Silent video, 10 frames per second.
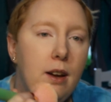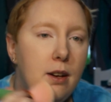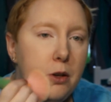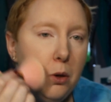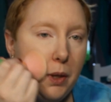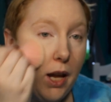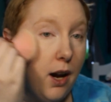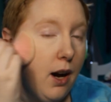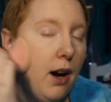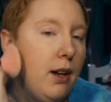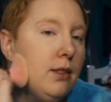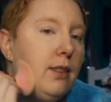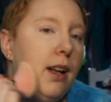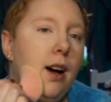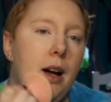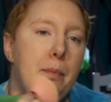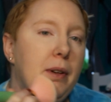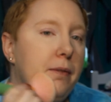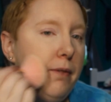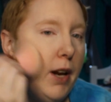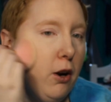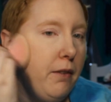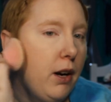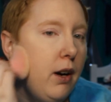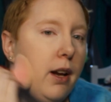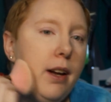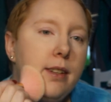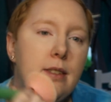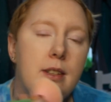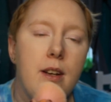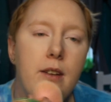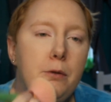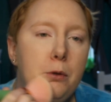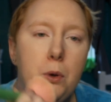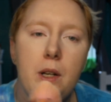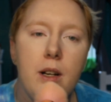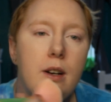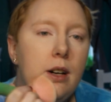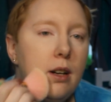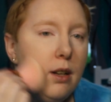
into the eyes that I'm very excited for.